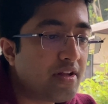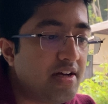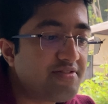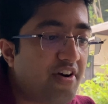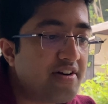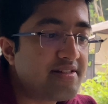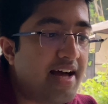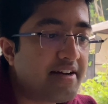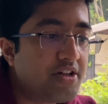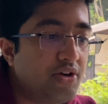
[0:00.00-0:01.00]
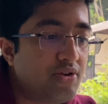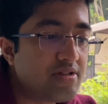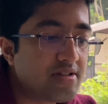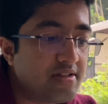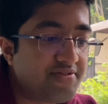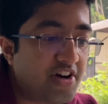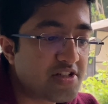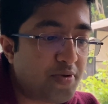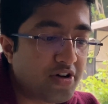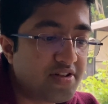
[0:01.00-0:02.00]
As far as that goes, as far
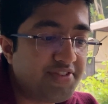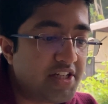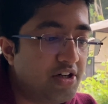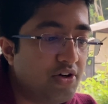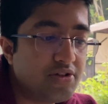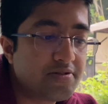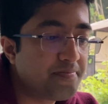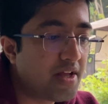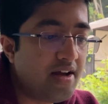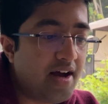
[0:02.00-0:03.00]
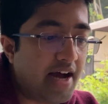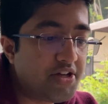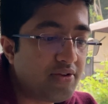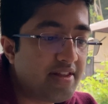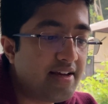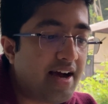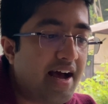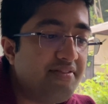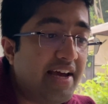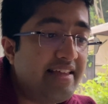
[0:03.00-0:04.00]
as productivity goes, I don't think I
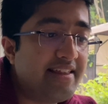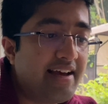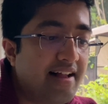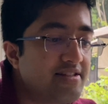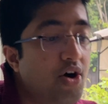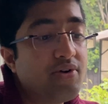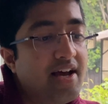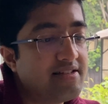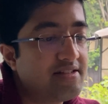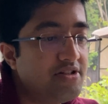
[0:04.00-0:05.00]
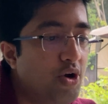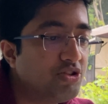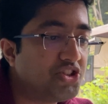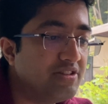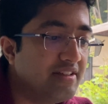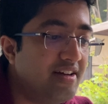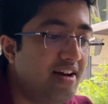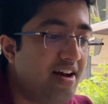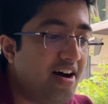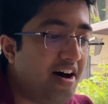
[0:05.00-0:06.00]
have anything else. Oh yes, Notion.
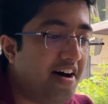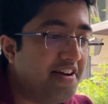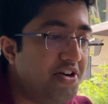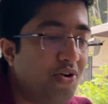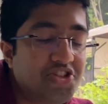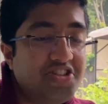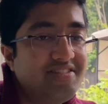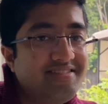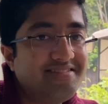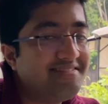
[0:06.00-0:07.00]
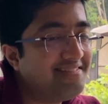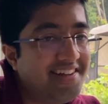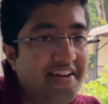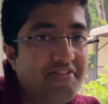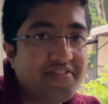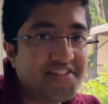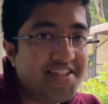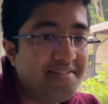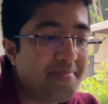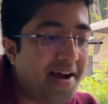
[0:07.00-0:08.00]
Notion, if you've
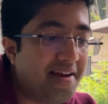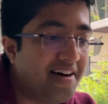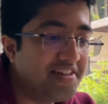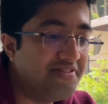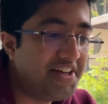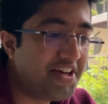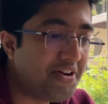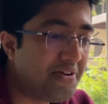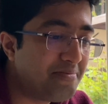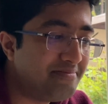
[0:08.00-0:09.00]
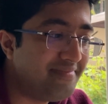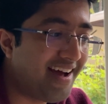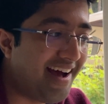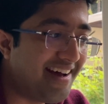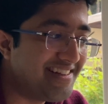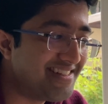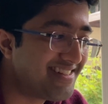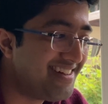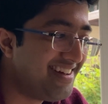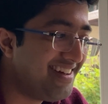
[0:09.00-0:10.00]
seen my other video,
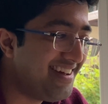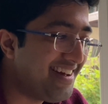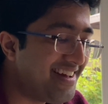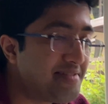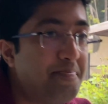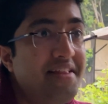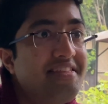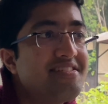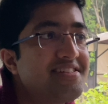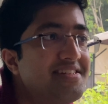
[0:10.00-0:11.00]
has been the